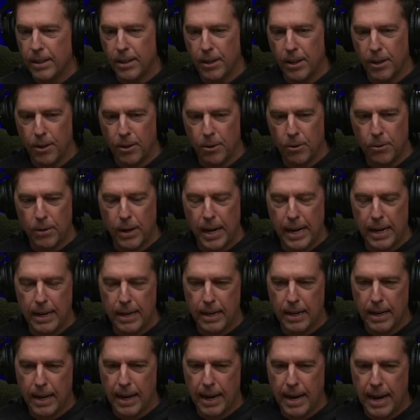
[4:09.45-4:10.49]
you know,
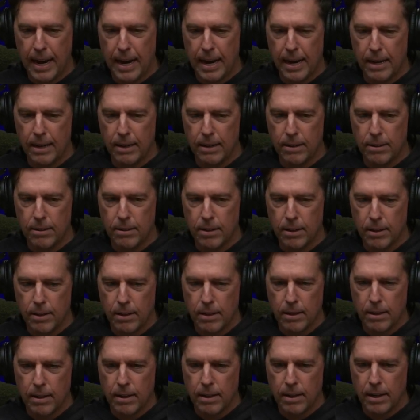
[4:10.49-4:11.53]
and and
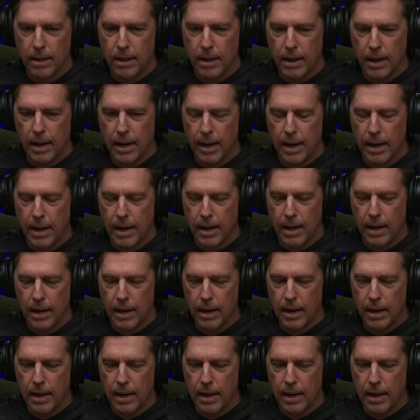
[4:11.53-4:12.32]
uh,